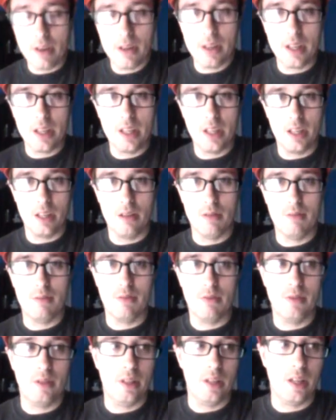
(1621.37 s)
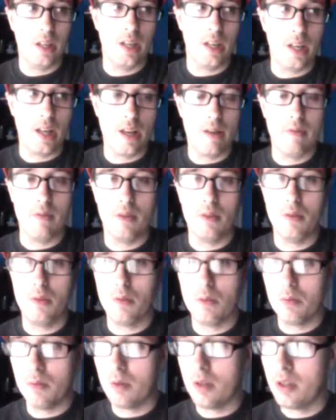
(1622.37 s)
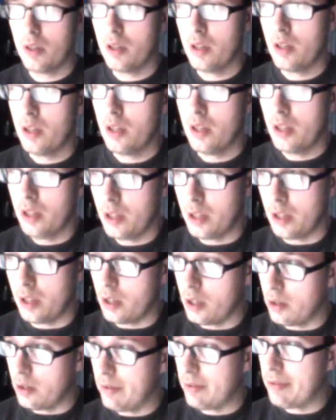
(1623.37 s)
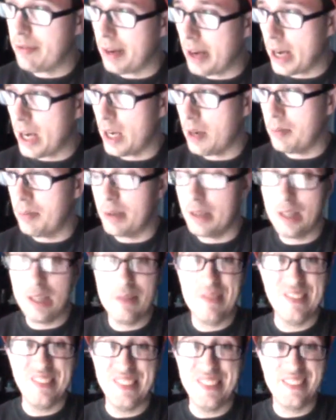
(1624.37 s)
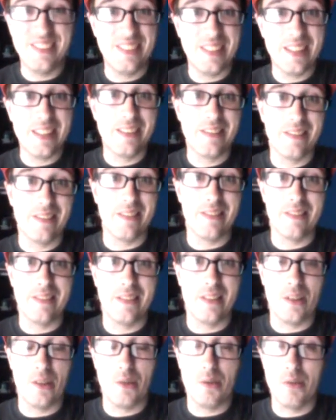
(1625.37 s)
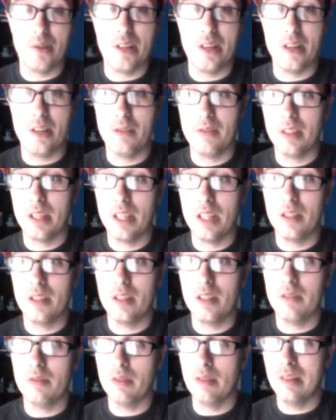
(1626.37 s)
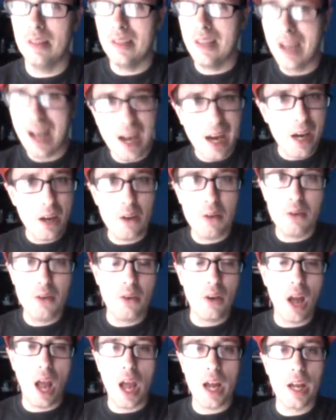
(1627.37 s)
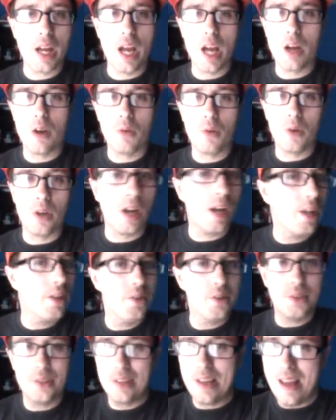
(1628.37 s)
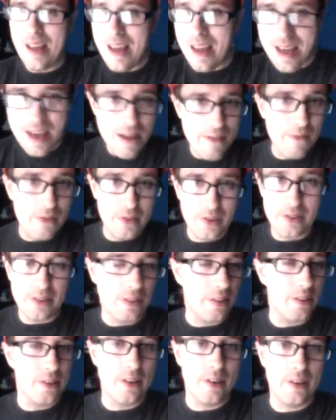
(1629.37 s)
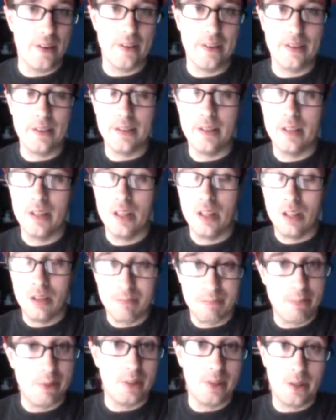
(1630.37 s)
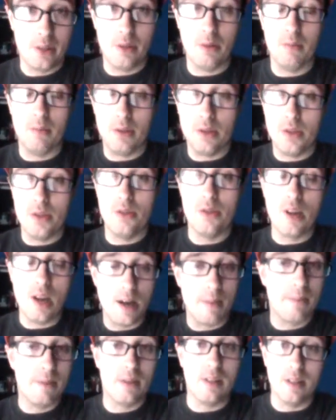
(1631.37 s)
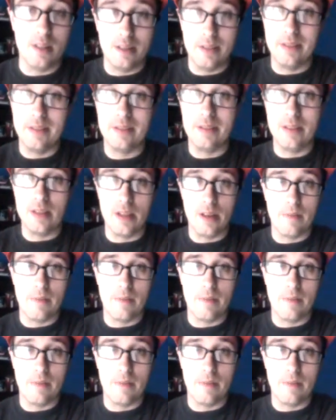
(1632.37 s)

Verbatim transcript: careful and you gotta have a, you know, five, but even six or so, whatever, however. I don't know, I got, I delete everything on it, but you know, when you drop things, yeah.